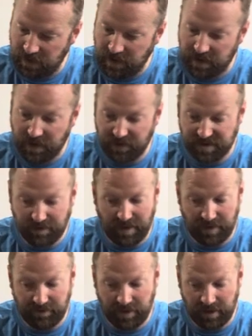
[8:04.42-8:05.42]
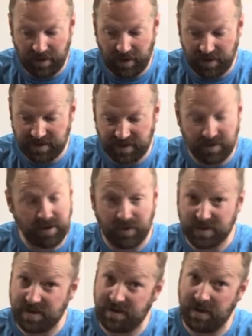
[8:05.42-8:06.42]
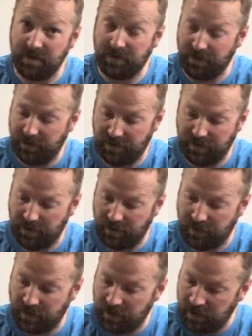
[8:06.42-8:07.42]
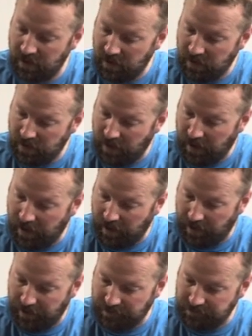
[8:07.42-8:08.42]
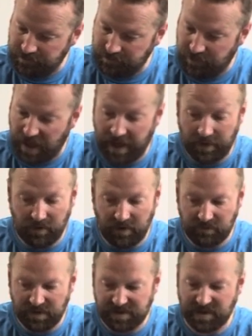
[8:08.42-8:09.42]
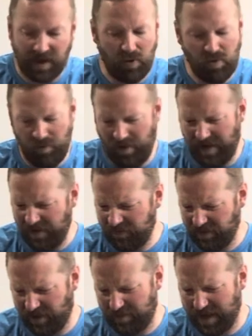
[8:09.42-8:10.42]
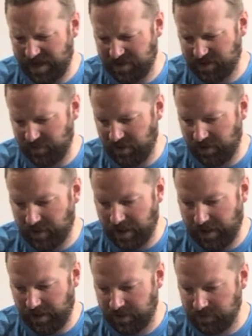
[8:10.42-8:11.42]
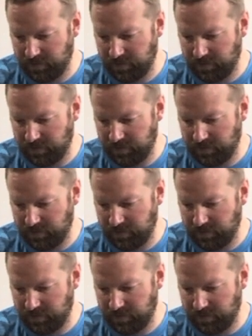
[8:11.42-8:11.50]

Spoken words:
Kelsey Ballerini at 18. Kelsey's another really good one. Patty Loveless. Oh, I feel like Patty should be up higher.